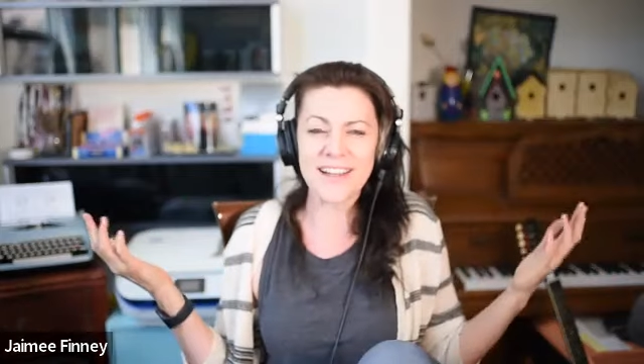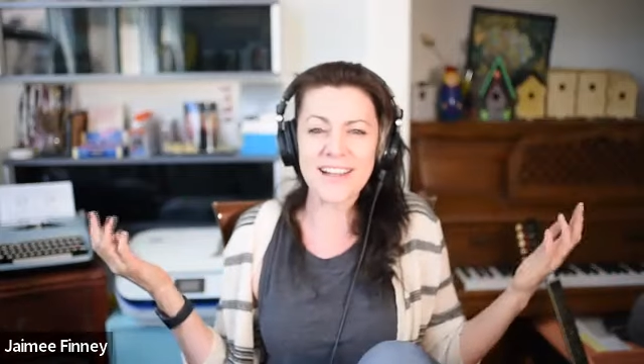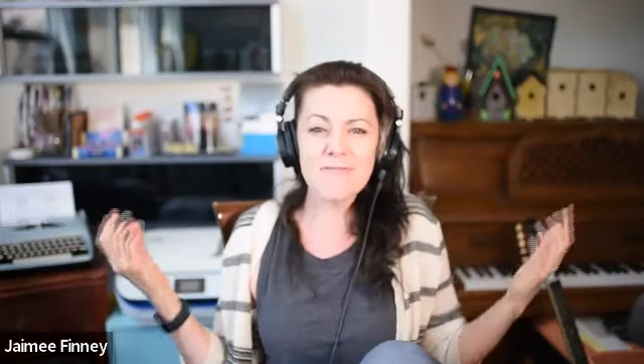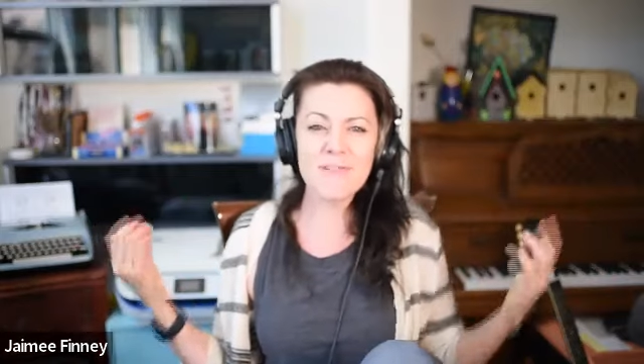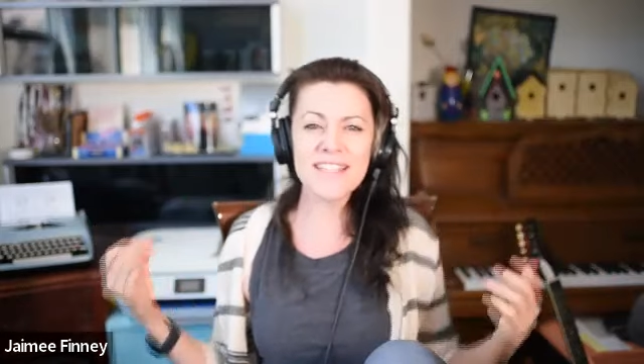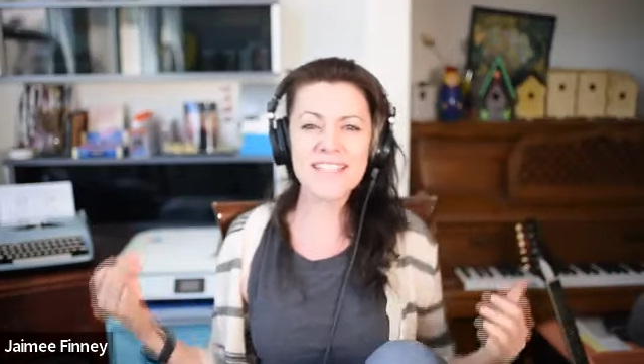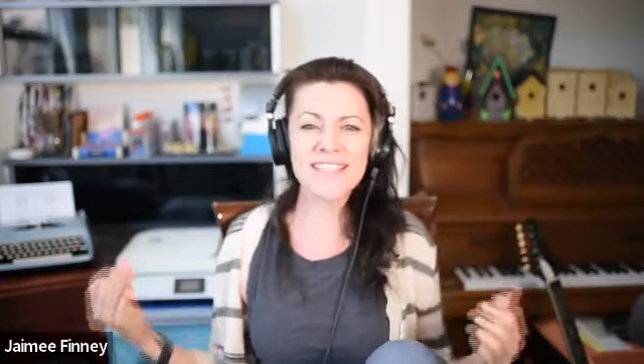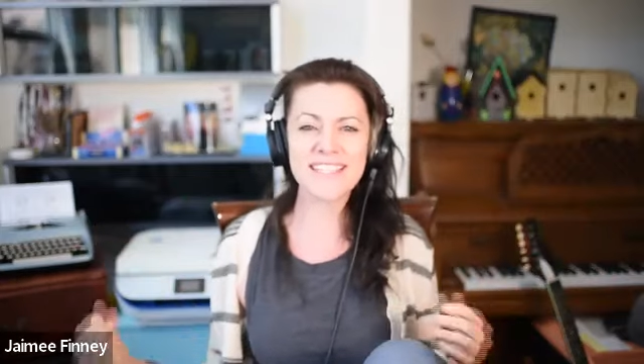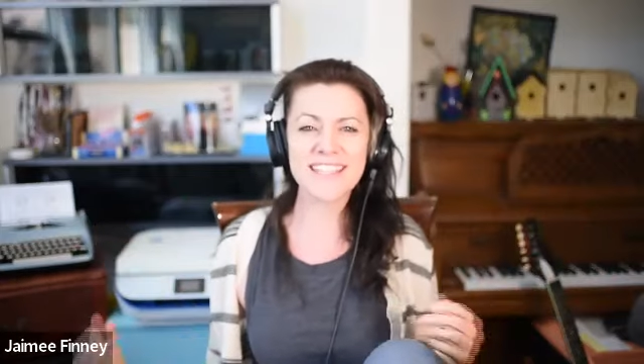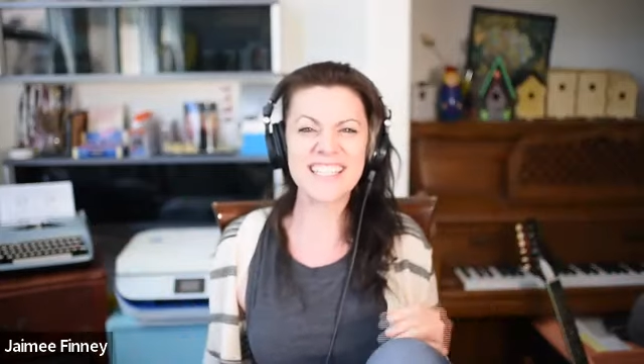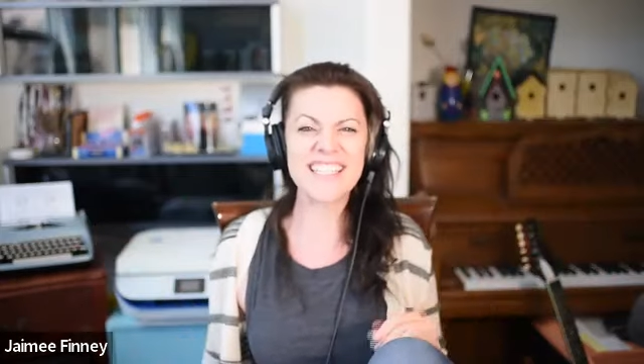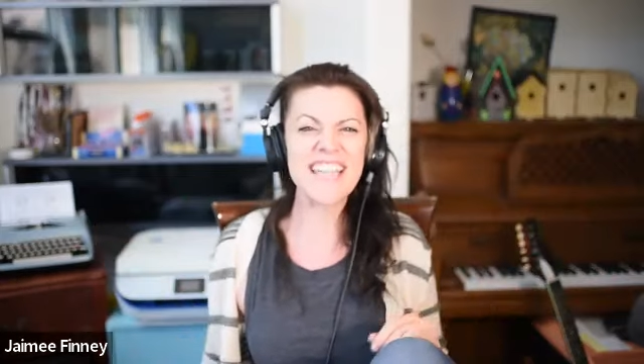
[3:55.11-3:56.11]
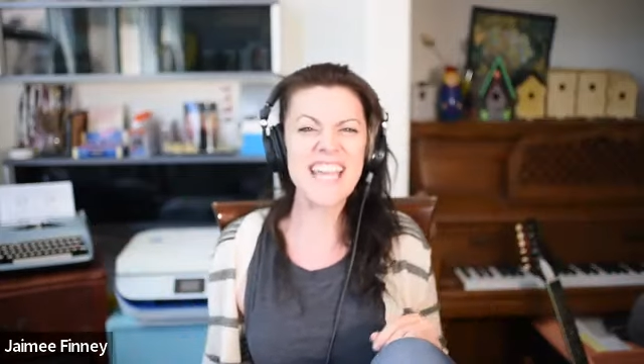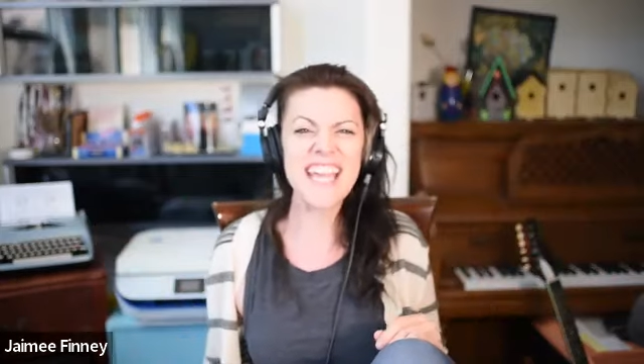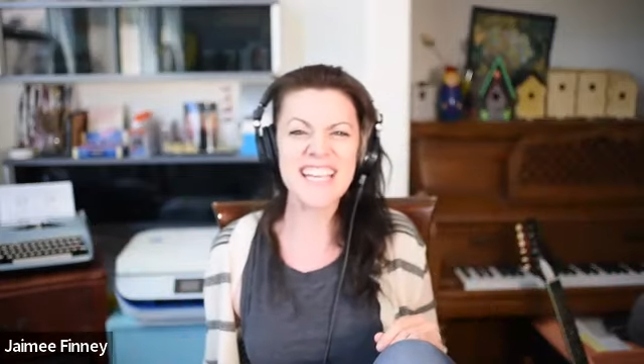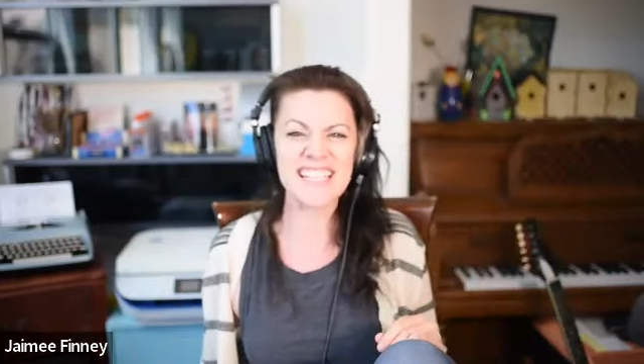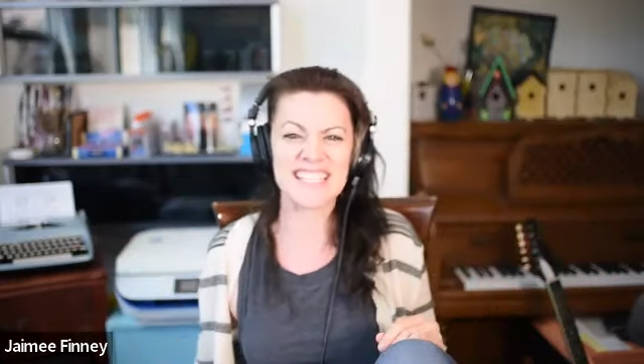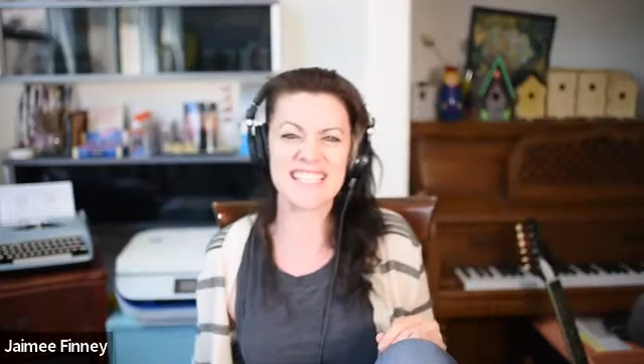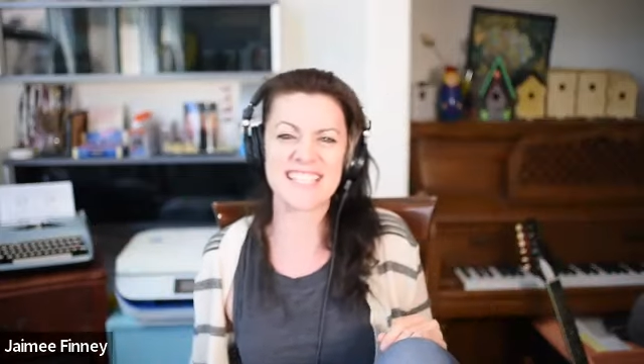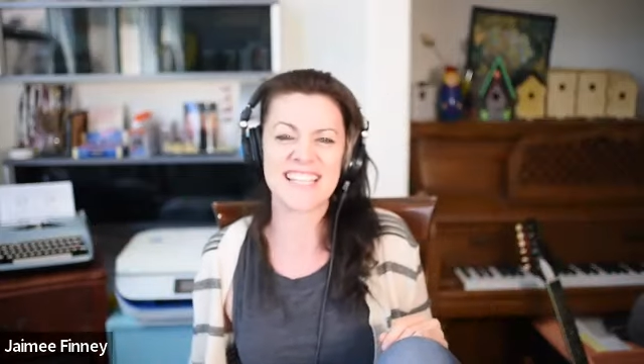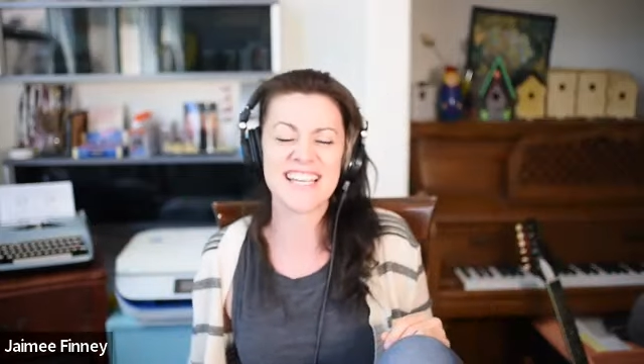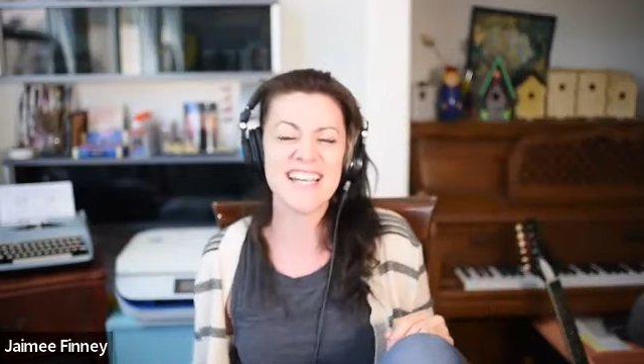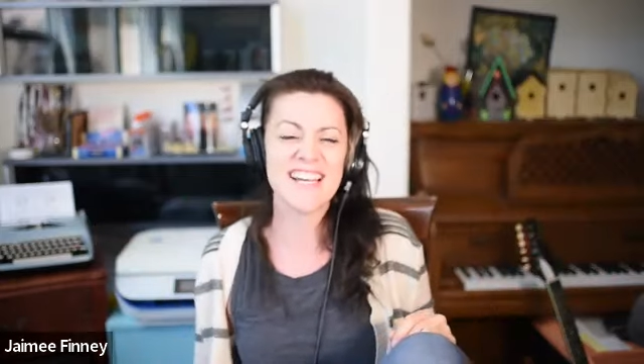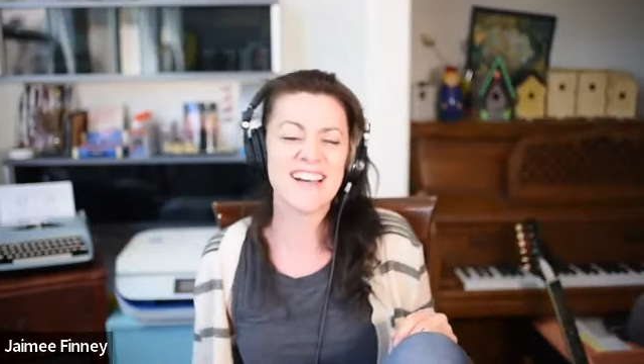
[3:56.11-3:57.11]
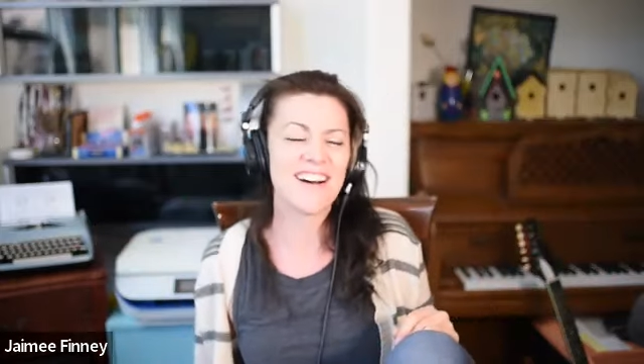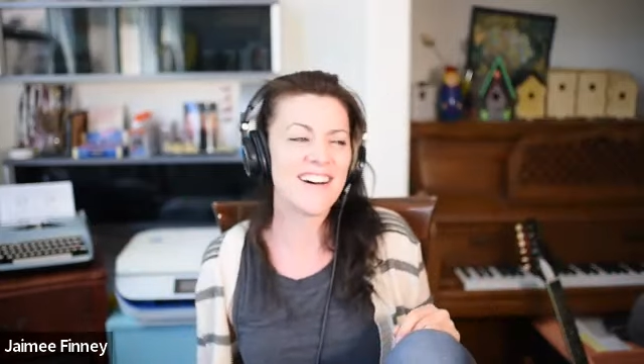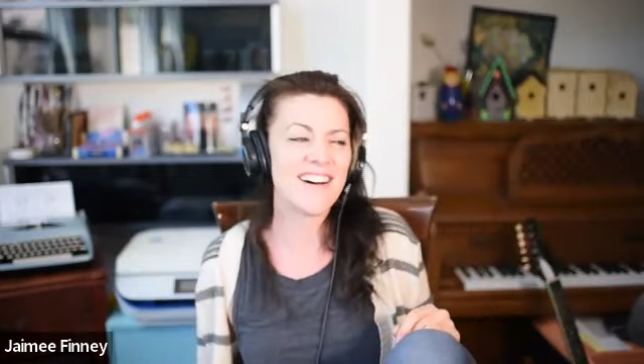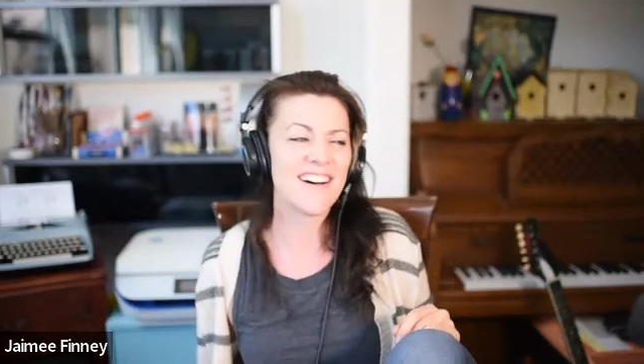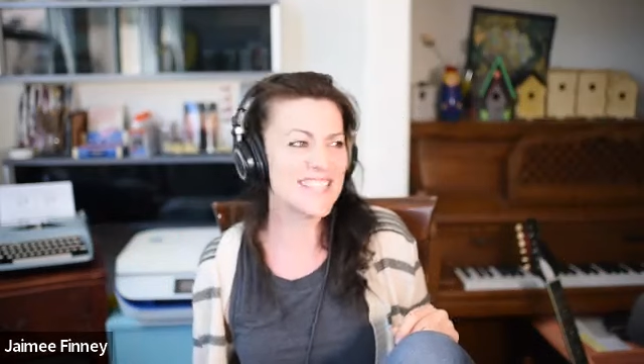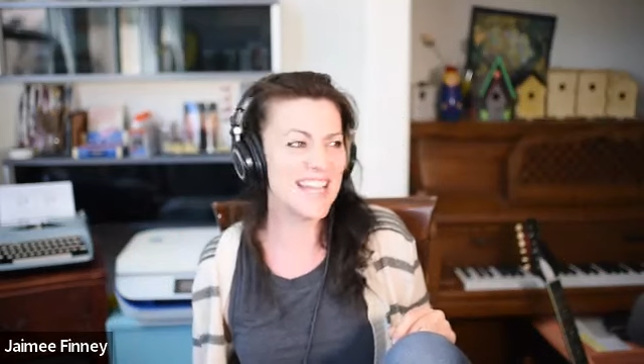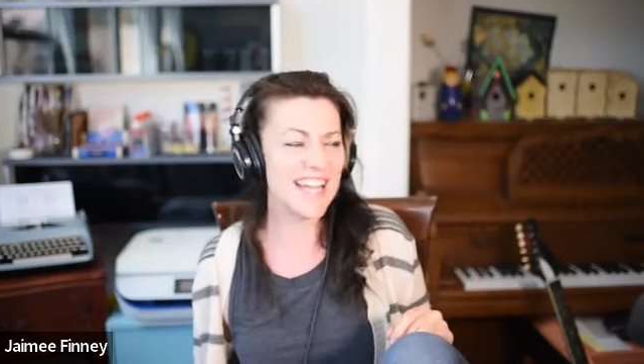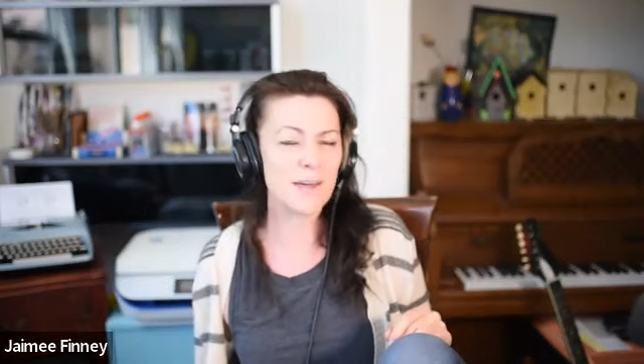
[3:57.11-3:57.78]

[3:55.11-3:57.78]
I've wasted days on this thing.